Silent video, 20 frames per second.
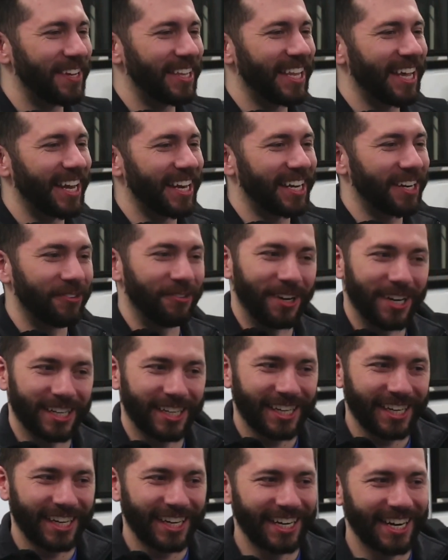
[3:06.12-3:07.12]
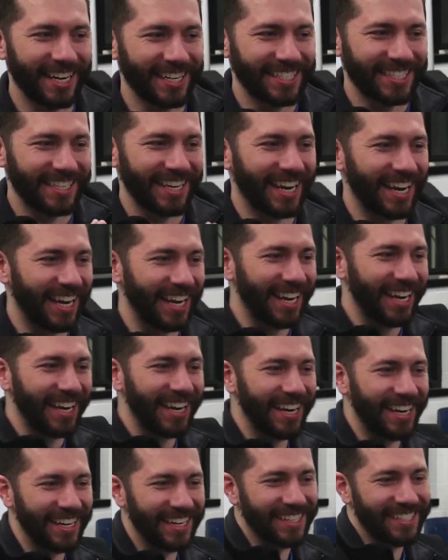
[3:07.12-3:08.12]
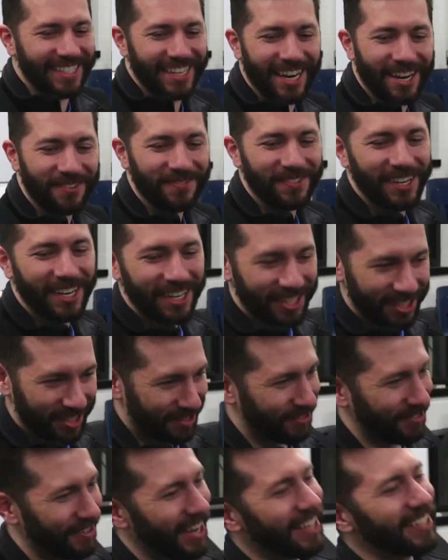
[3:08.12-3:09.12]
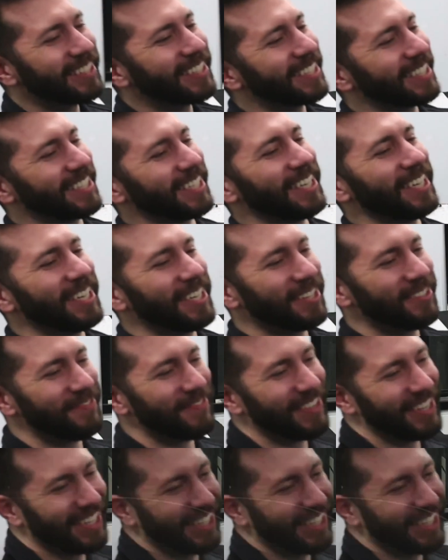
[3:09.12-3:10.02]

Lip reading: like, what can I say except you're welcome?